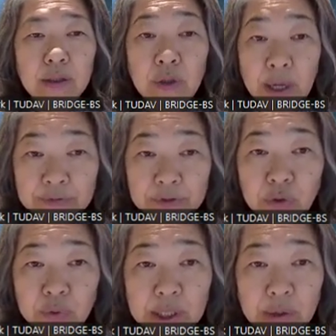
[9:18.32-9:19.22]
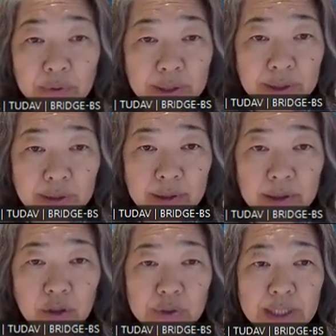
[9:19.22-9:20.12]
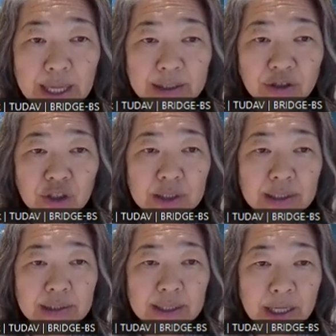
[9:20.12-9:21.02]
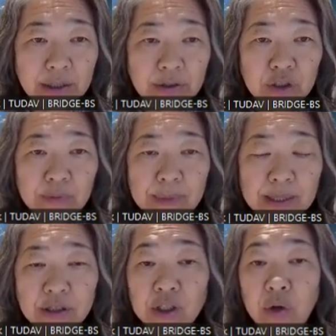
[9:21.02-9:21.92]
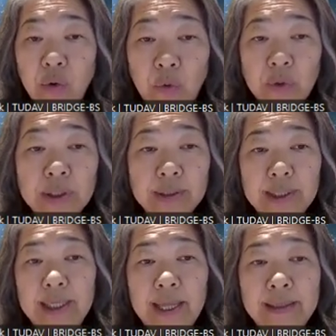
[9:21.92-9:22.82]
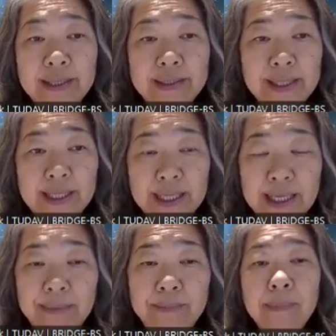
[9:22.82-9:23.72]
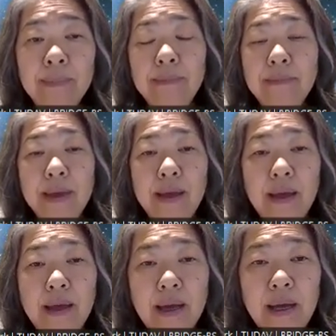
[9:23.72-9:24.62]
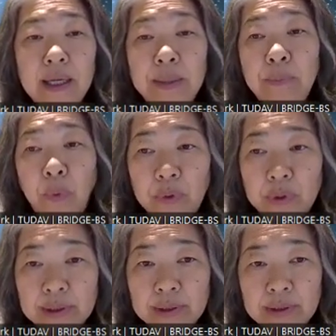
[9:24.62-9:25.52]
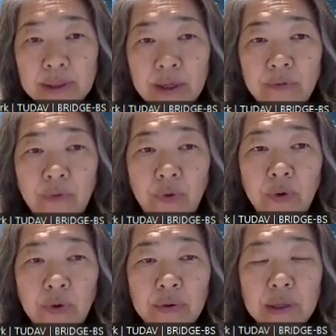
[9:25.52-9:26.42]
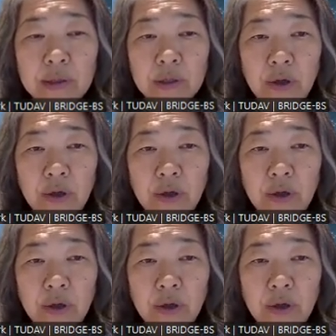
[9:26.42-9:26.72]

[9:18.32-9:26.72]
You have to know the audience, your challenges, and tailor your message accordingly. And that's a key importance for